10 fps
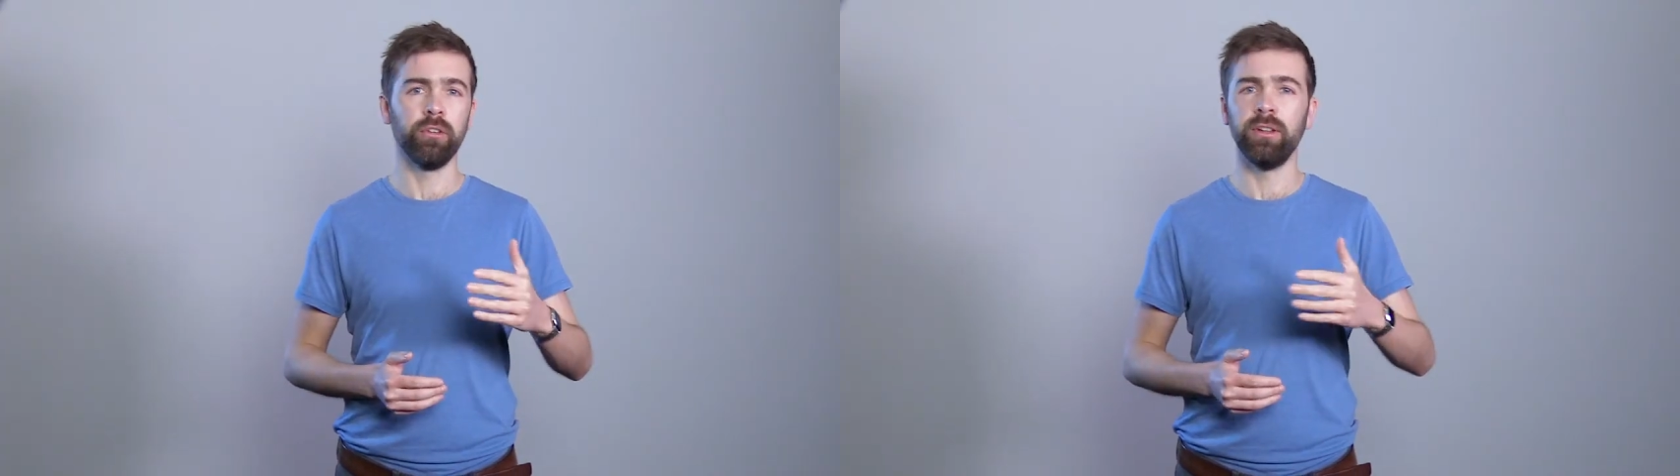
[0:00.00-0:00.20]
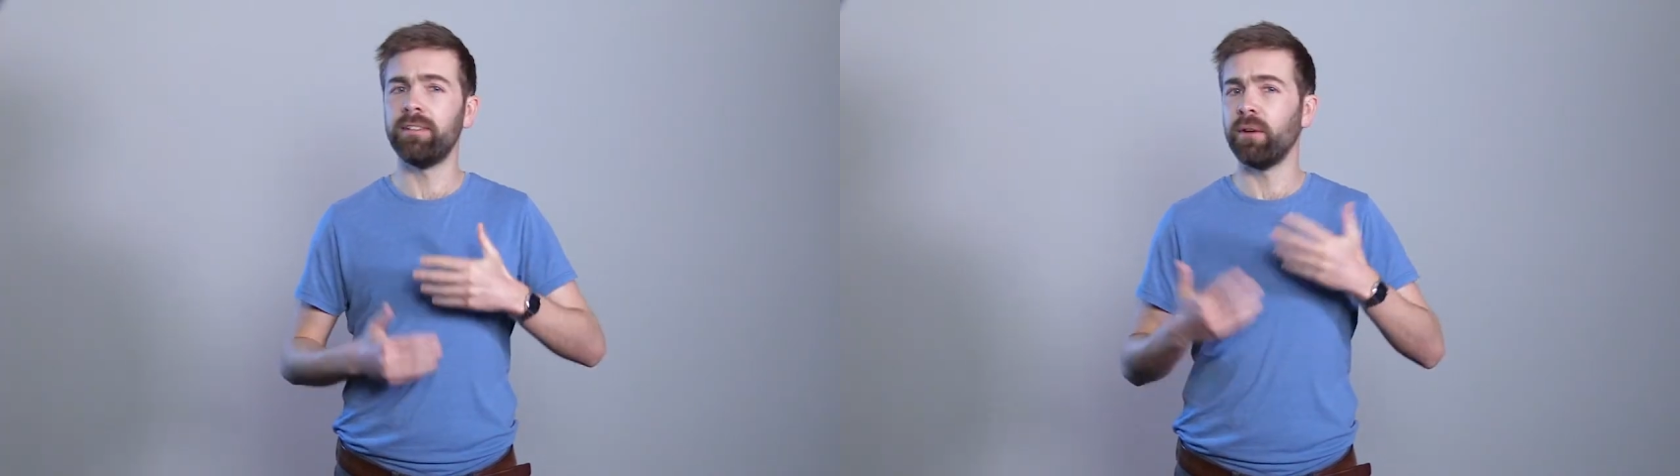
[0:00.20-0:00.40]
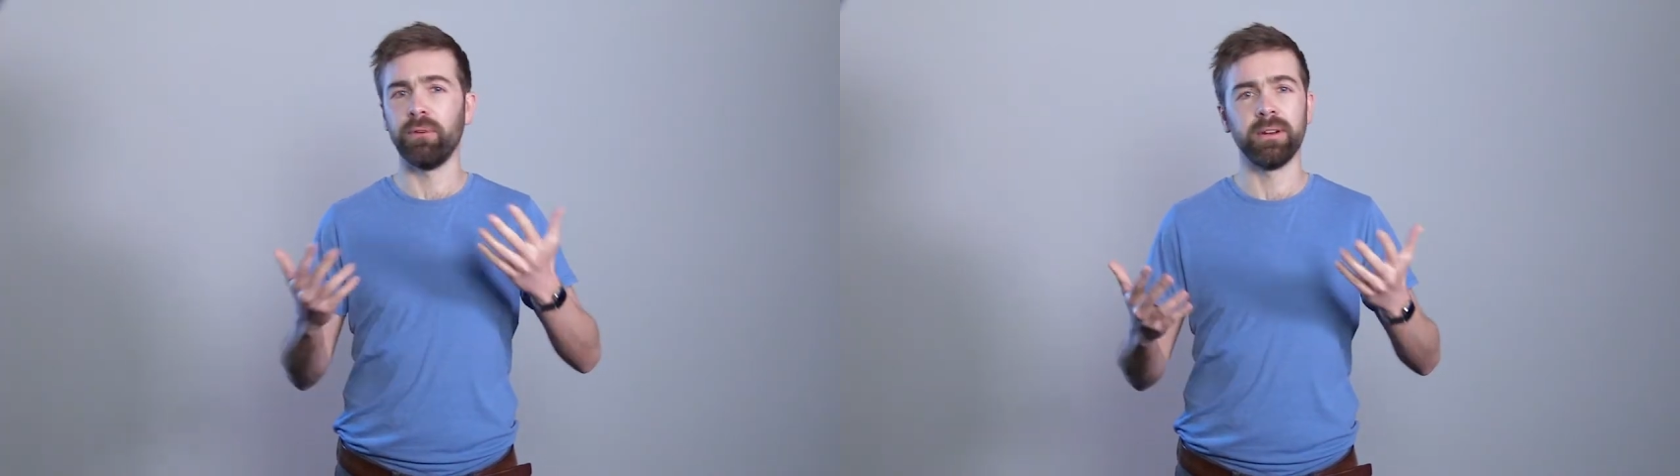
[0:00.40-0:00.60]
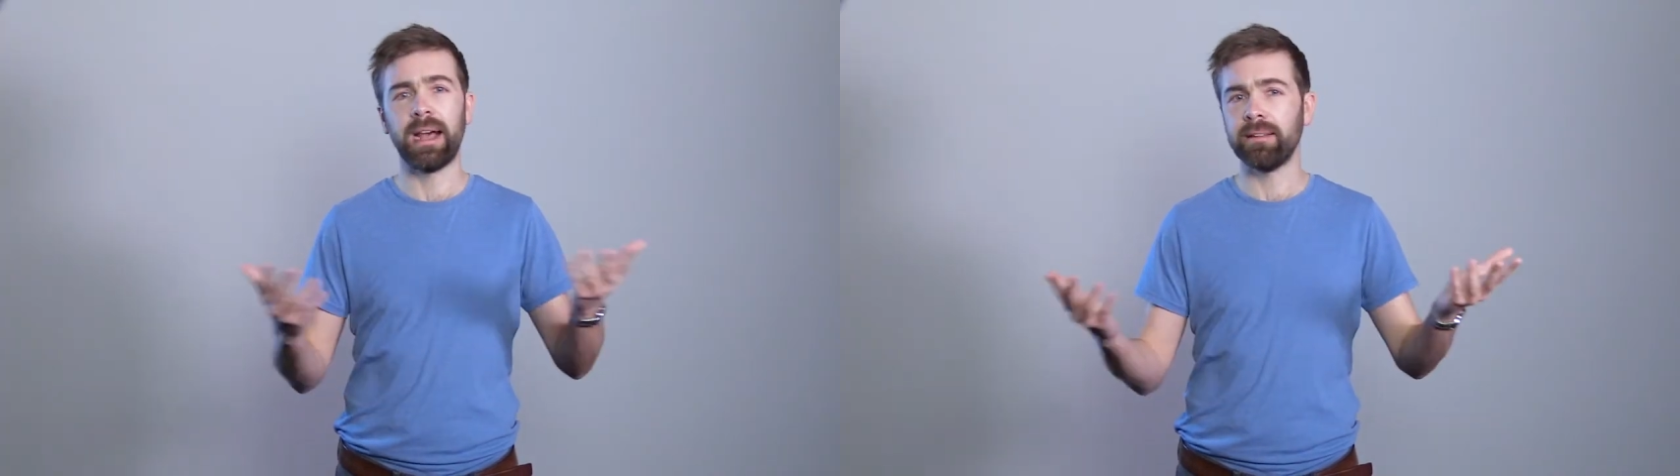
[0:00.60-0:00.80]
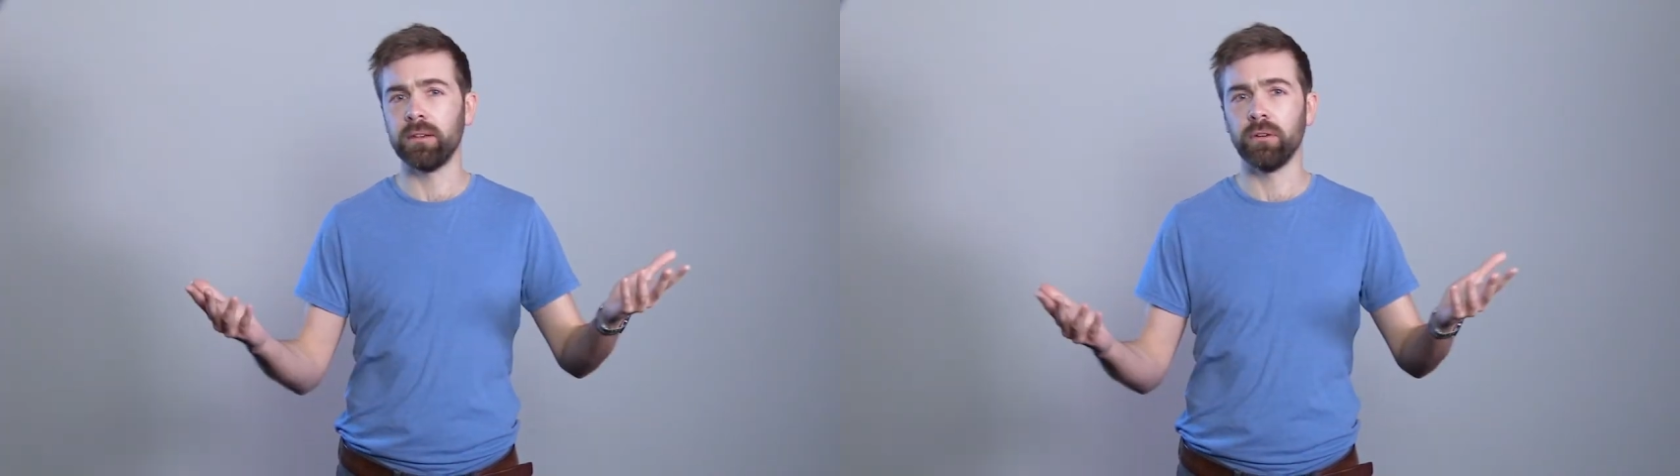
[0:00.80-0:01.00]
and different
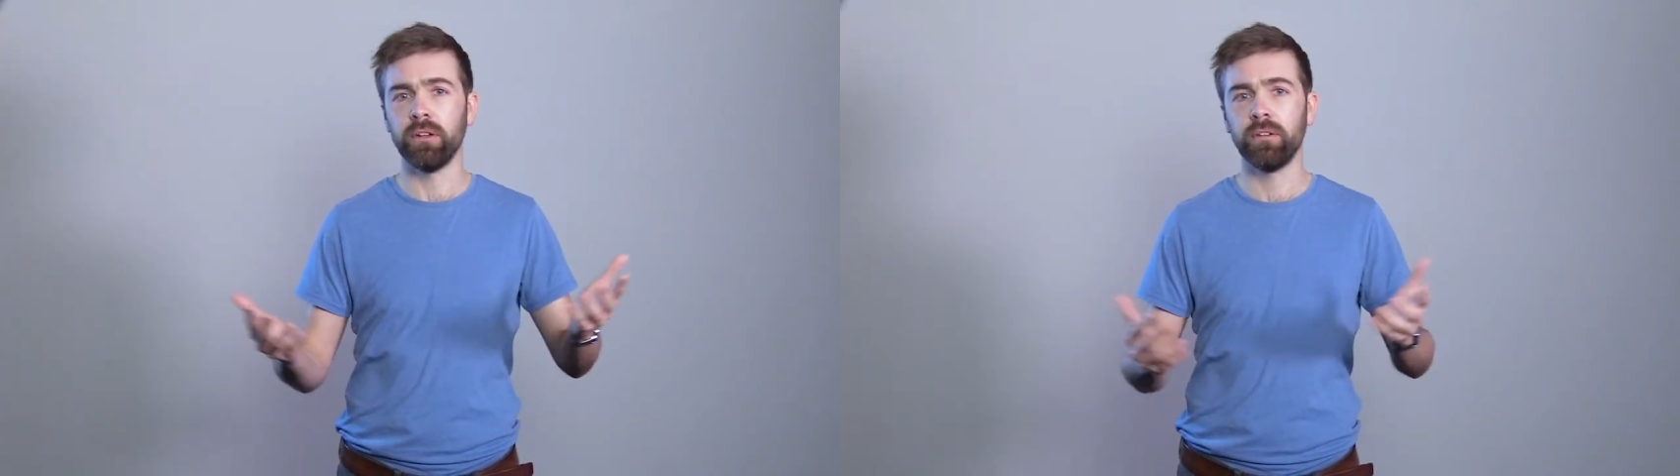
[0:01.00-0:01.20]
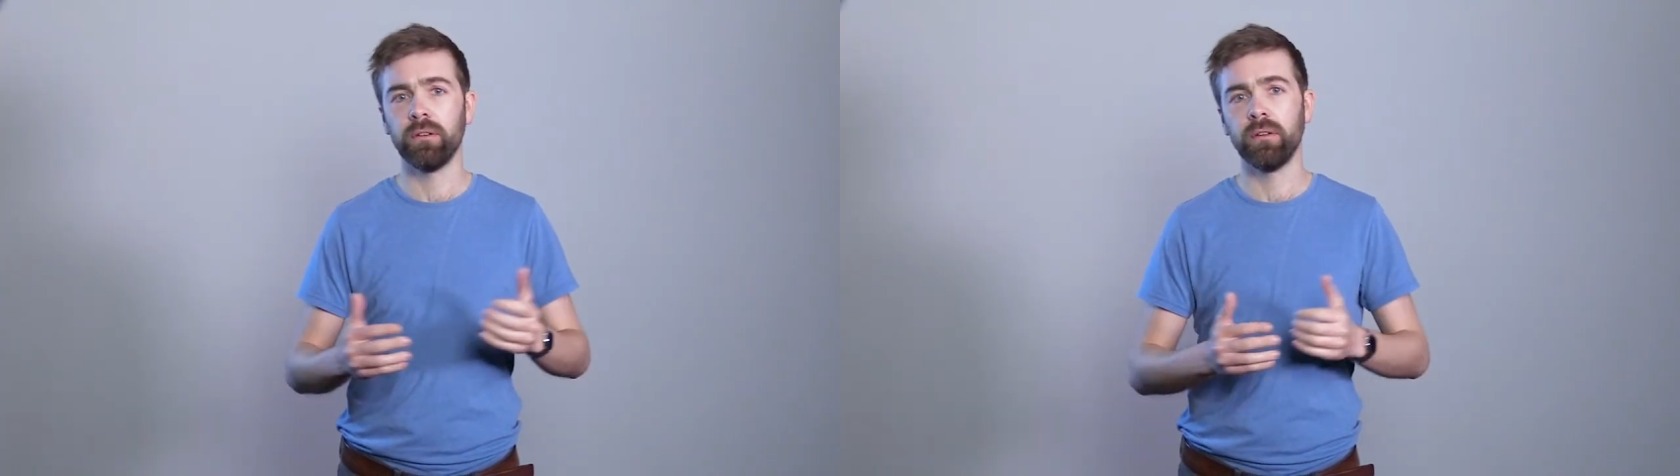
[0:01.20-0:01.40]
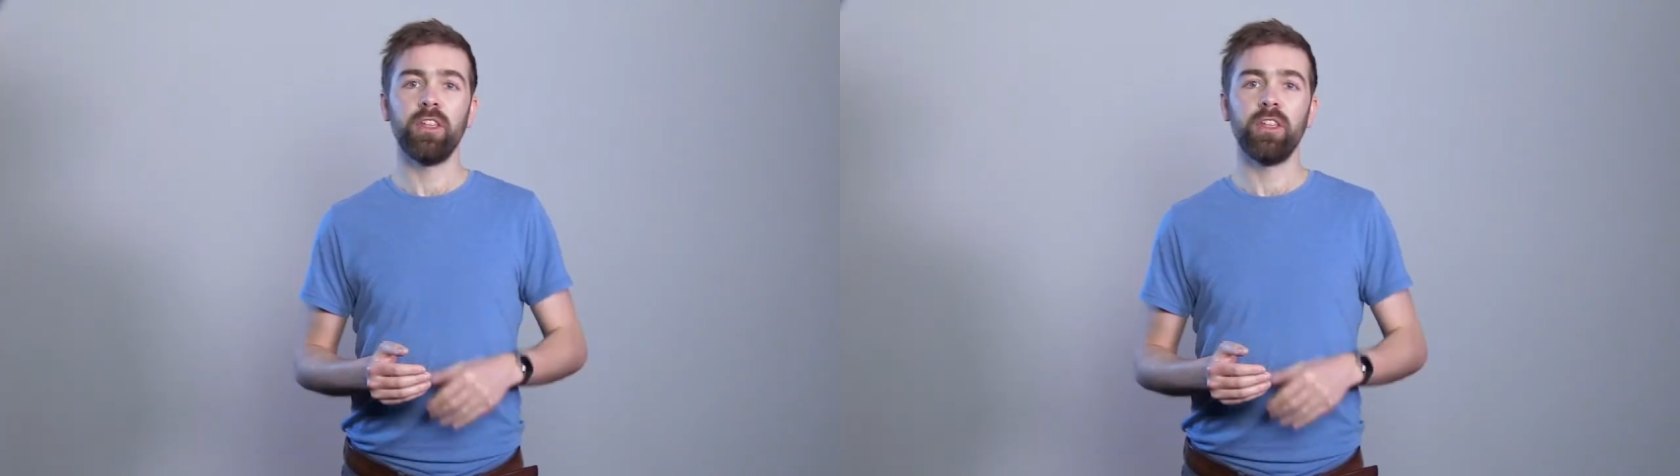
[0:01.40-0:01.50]
categories.